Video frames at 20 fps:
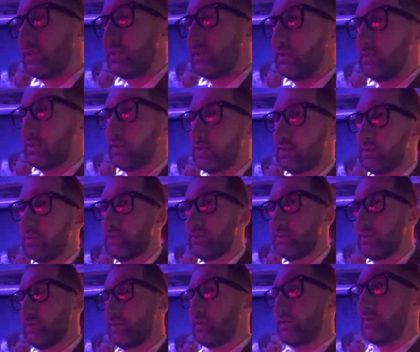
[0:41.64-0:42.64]

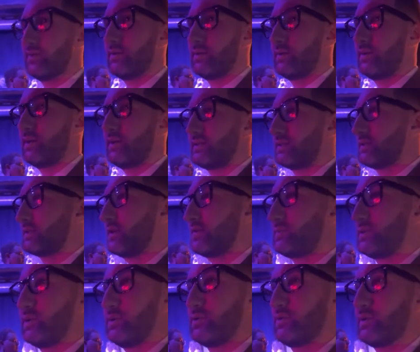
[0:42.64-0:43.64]
Hmm. That's
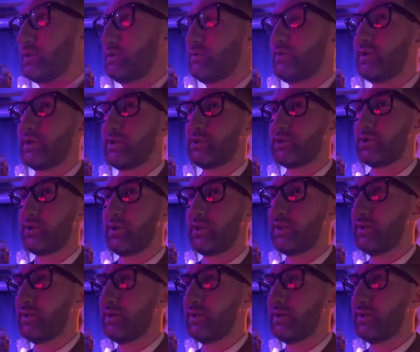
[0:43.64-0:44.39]
up to you whether you want to join